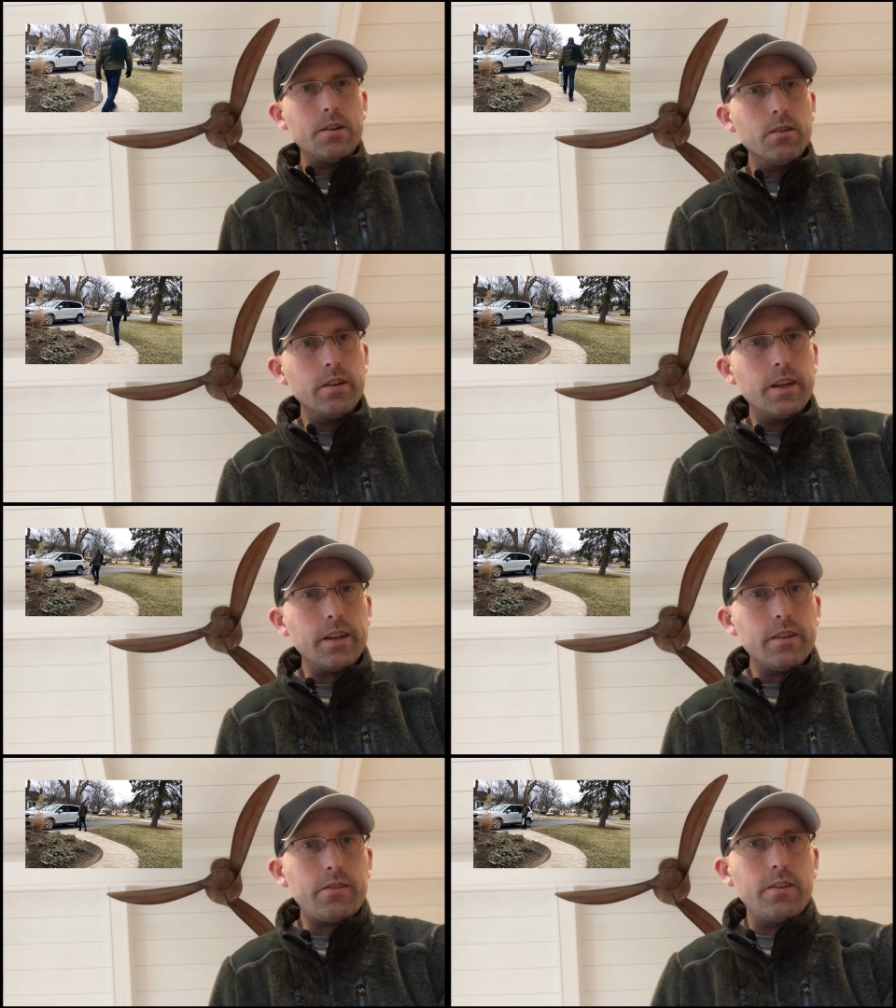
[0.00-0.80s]
old
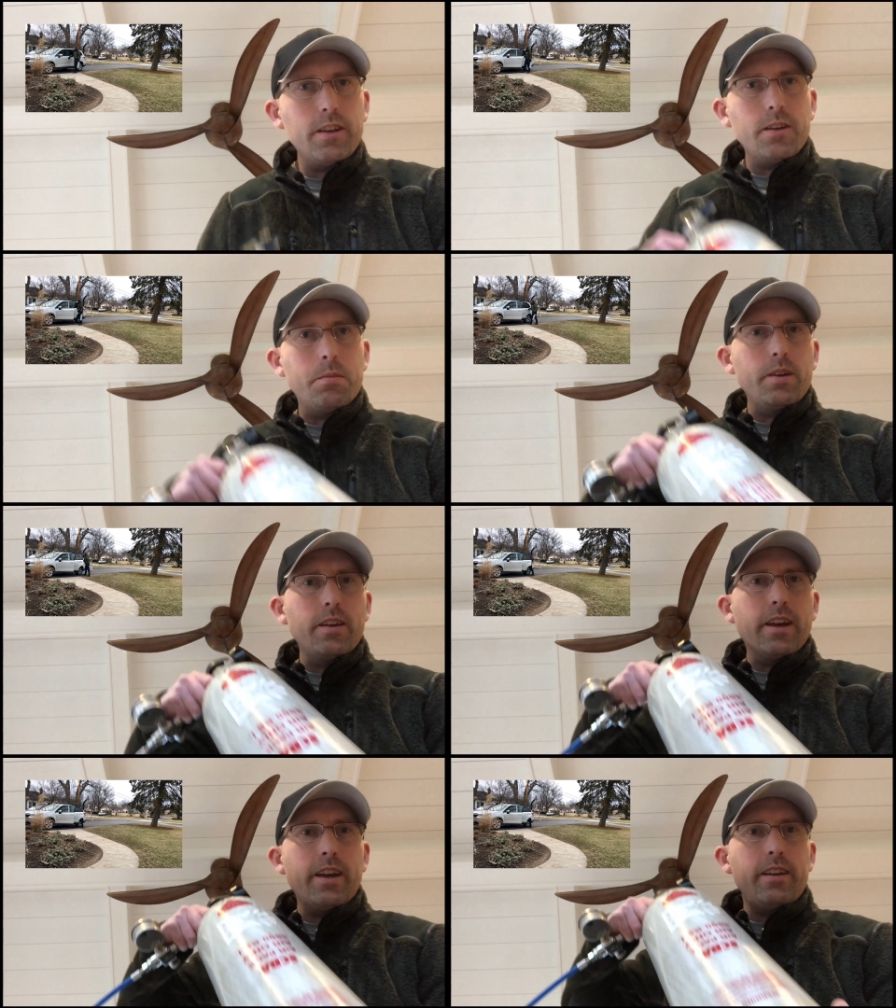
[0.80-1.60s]

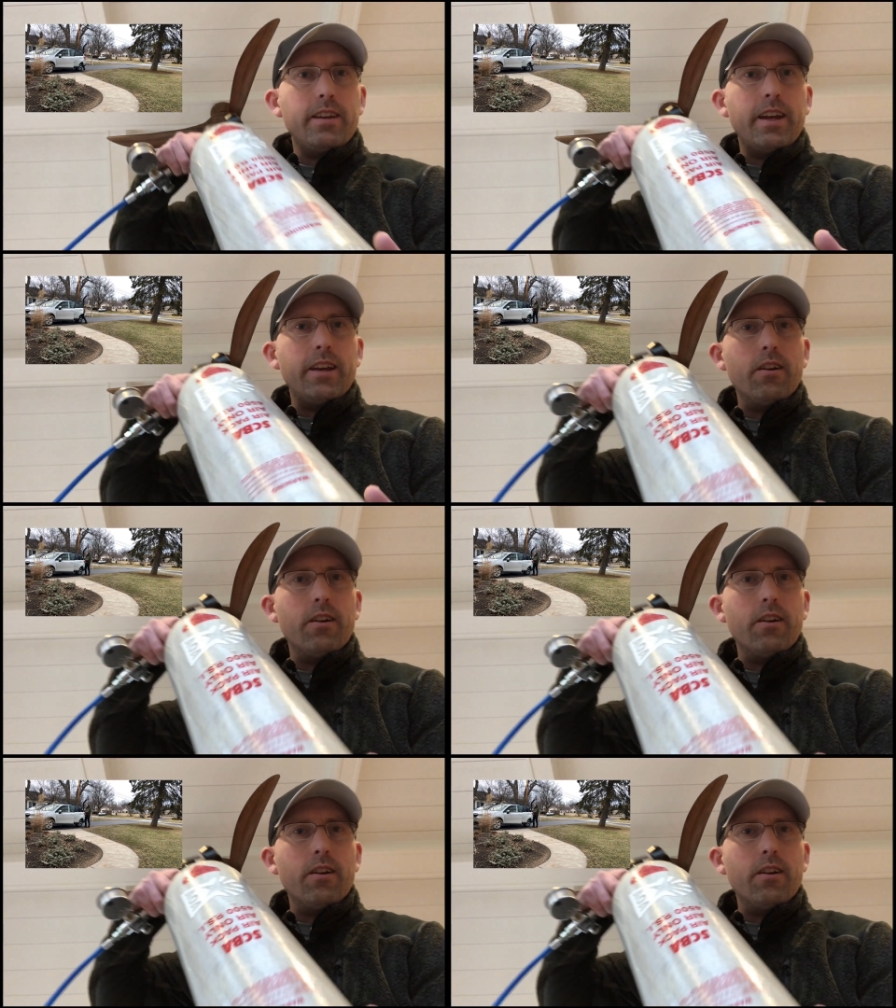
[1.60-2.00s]
SCBA tank